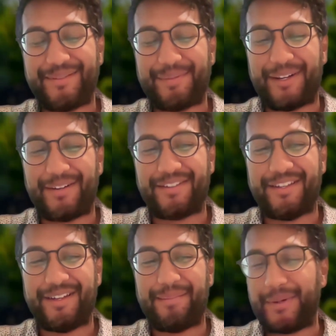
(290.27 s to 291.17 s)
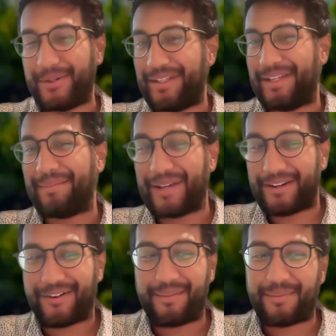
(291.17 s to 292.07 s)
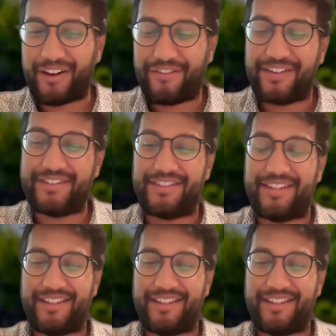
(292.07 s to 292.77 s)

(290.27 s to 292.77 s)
it's about building better nonprofits,